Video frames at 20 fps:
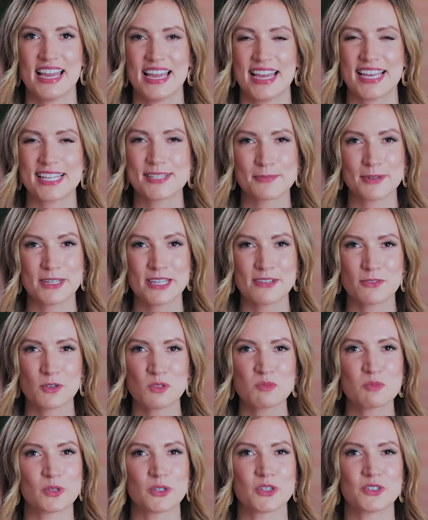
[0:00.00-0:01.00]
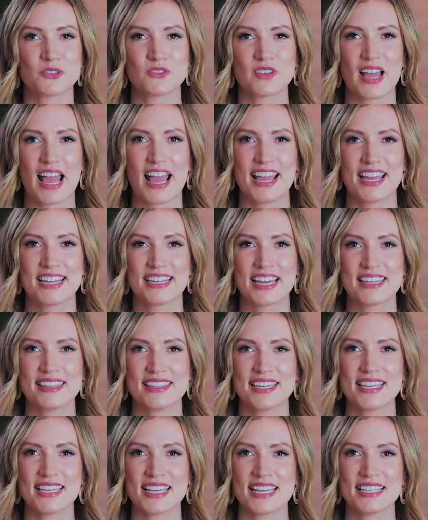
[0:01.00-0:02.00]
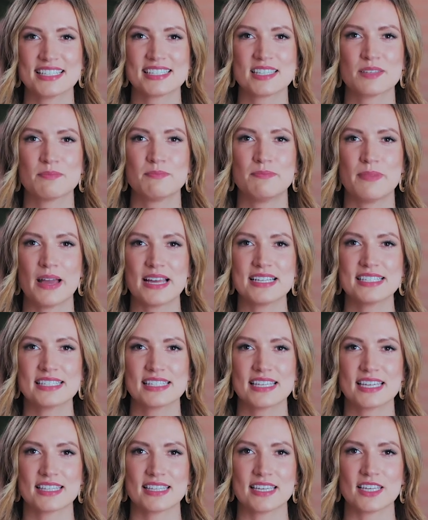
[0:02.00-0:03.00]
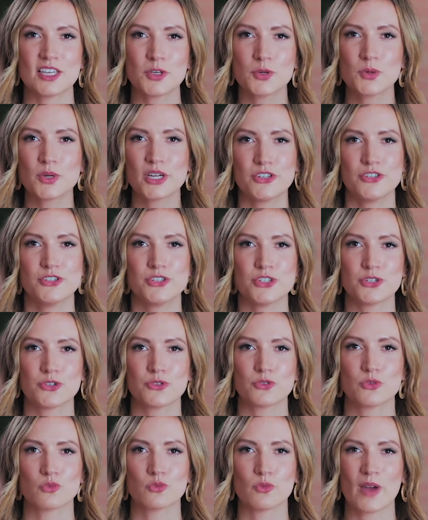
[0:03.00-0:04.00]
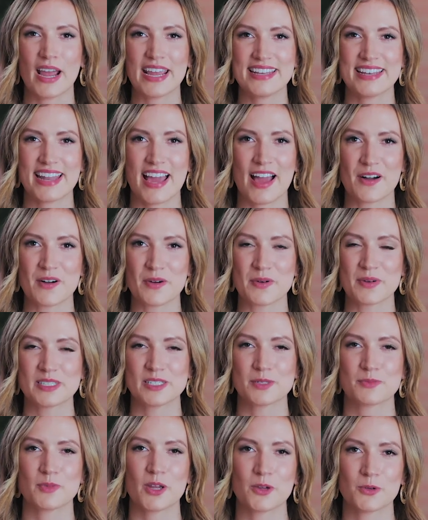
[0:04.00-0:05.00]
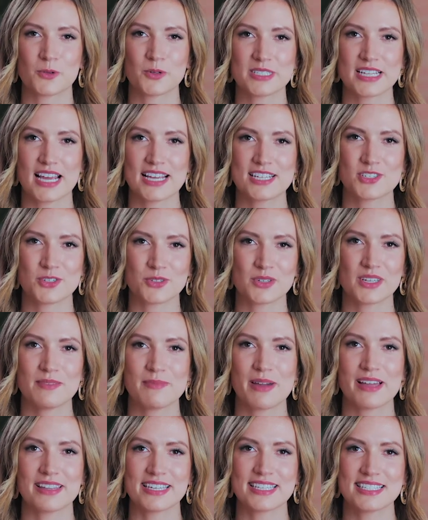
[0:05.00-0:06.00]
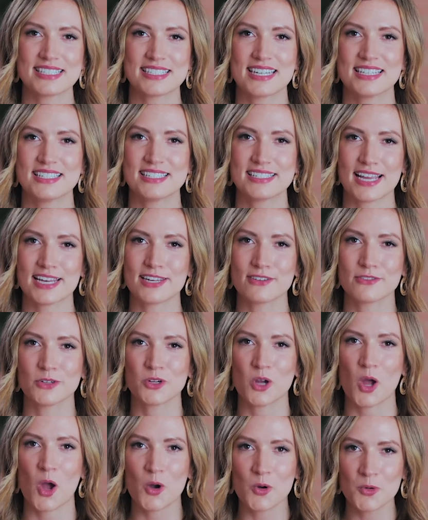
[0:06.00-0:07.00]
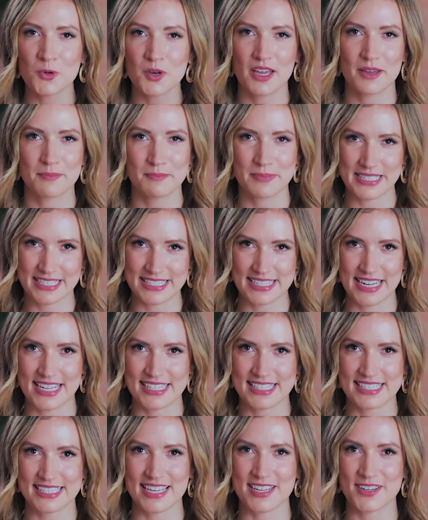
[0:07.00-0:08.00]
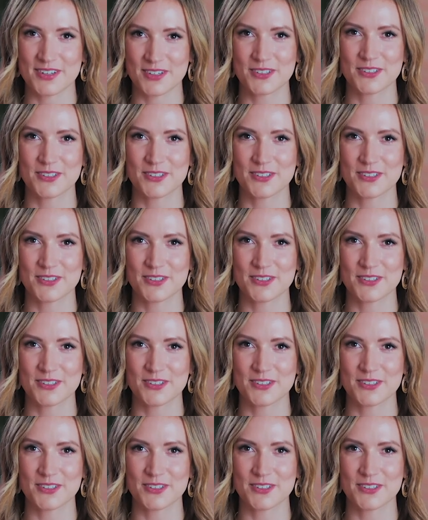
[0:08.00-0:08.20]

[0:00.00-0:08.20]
It's pretty foolproof, and I think it's the best thing that you can do right now to prioritize your email list inside of your own business that you're